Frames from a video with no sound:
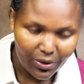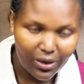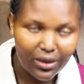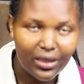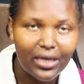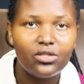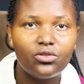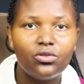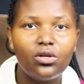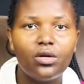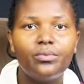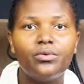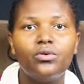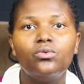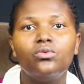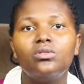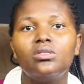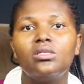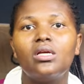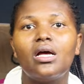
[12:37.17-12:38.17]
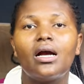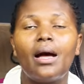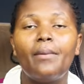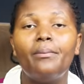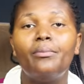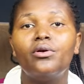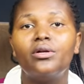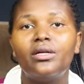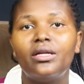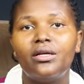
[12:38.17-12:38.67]
That is why we use
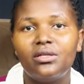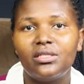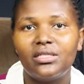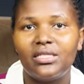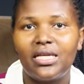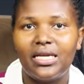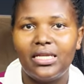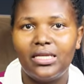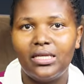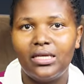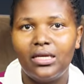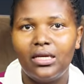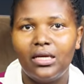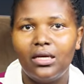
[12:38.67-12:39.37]
carbon dioxide.